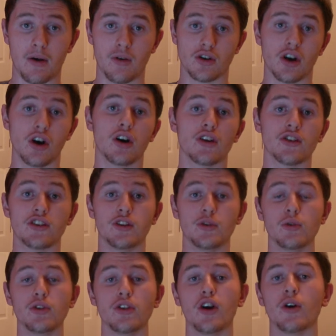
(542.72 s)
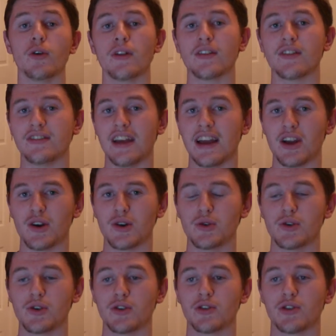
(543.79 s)
about cars, you'll know that
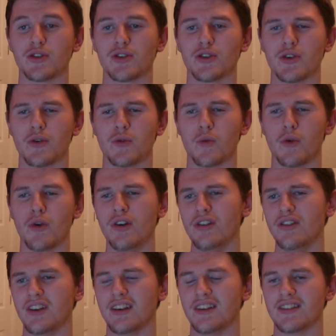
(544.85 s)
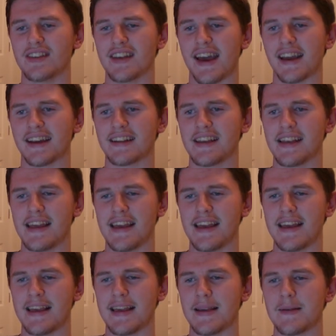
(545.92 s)
Deos weren't
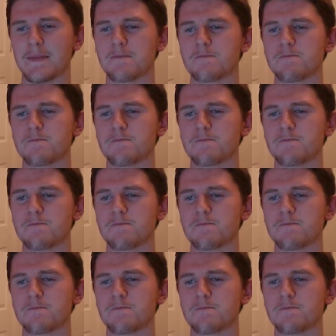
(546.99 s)
exactly